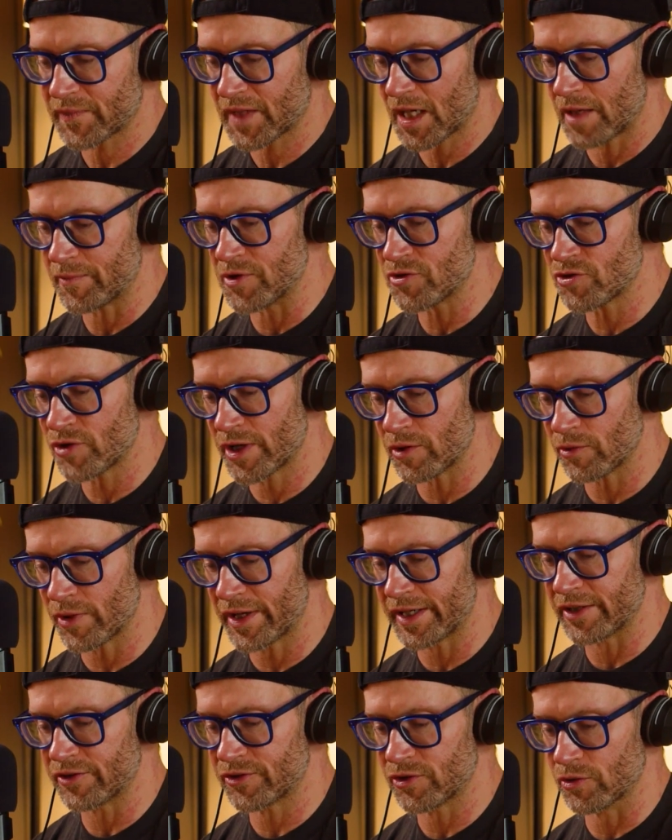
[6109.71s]
I've been trying to
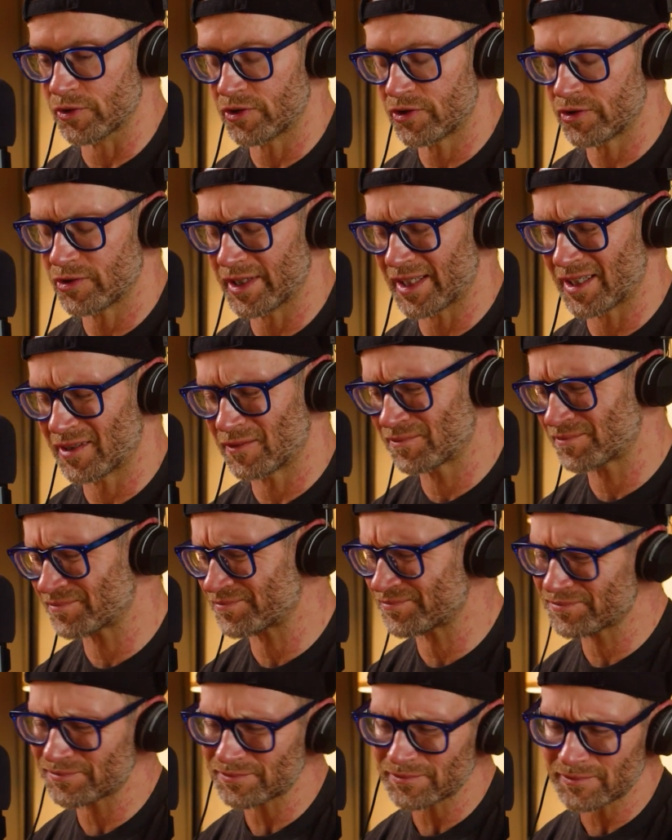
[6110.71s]
write it so it's like
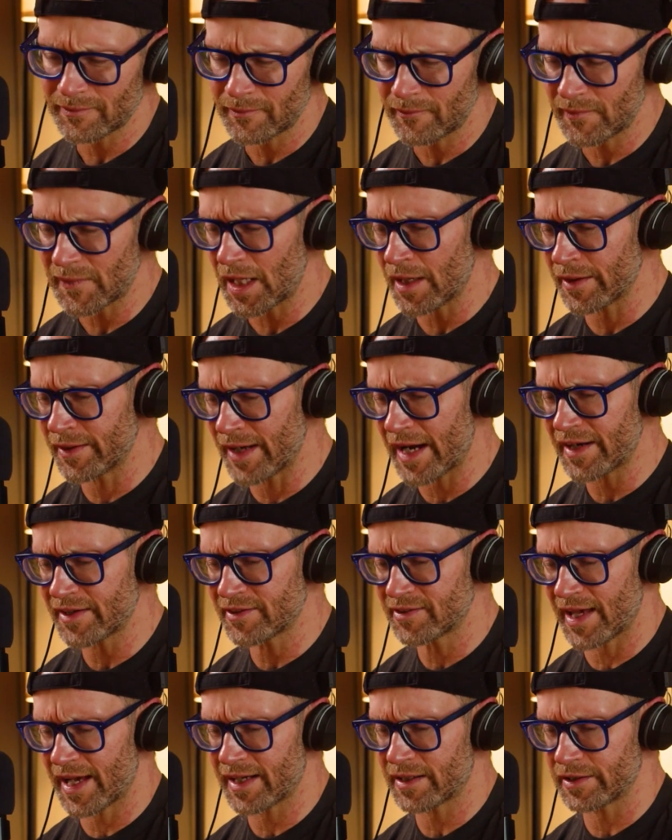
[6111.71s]
not
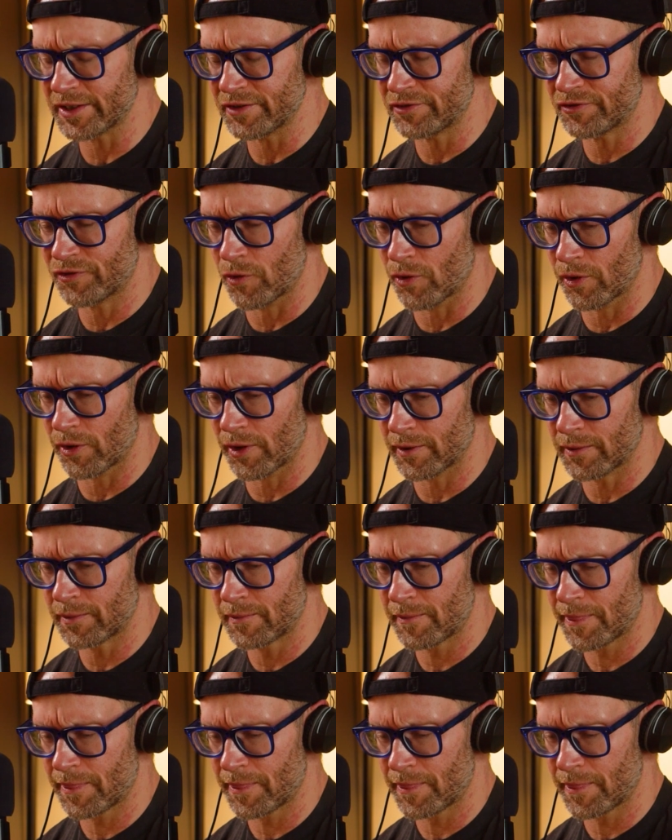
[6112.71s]
exactly for